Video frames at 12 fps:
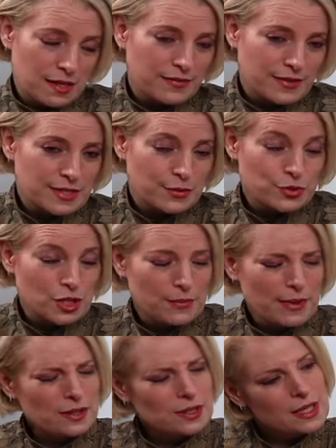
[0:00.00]
obviously, we're
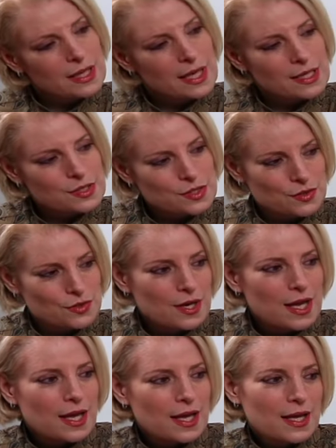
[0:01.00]
talking about lung cancer,
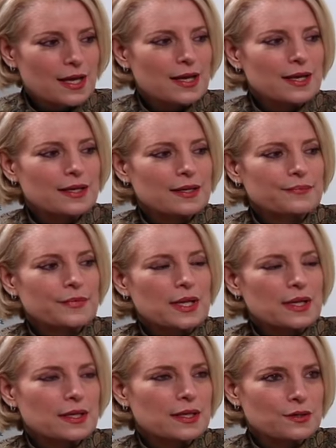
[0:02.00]

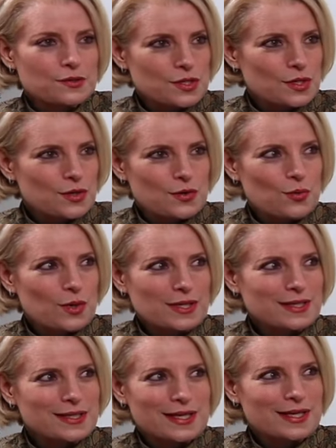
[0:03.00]
years ago,
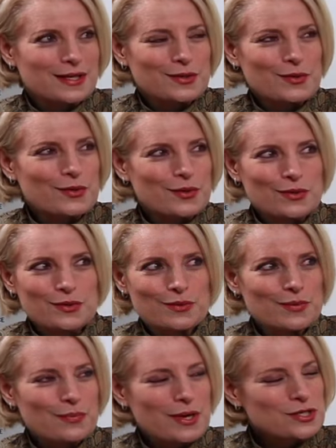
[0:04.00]

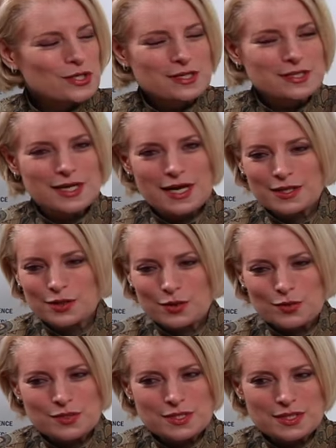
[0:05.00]
a patient got
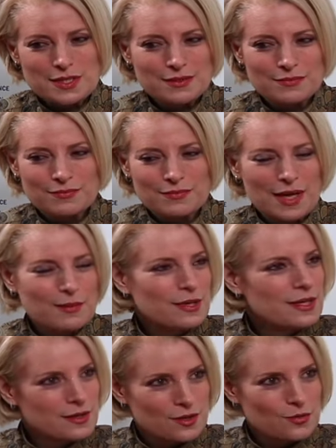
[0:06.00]
diagnosed and
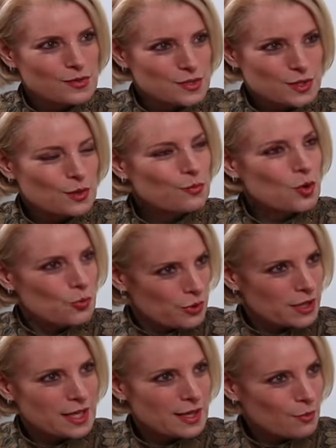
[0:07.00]
maybe there was an
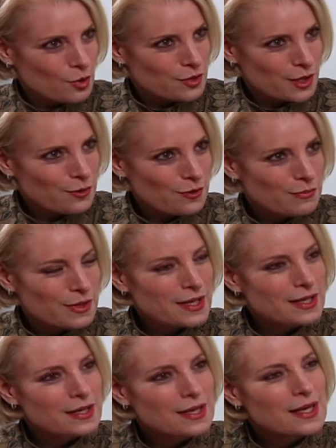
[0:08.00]
appropriate
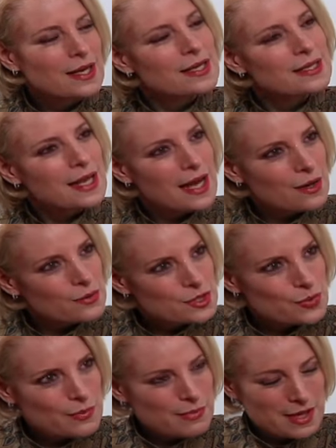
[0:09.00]
chemotherapy. Now, as
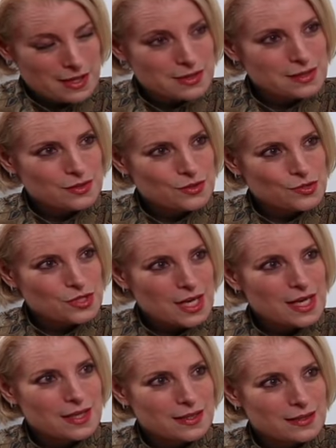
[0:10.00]
we begin to
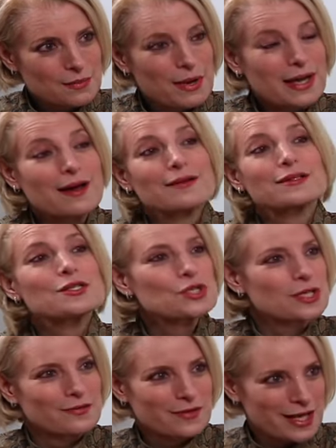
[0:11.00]
understand the
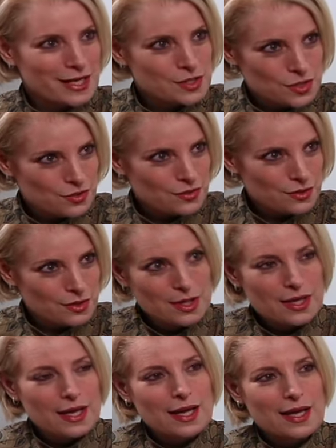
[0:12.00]
biology of cancer
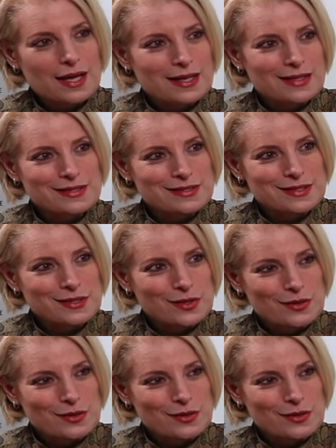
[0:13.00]
and,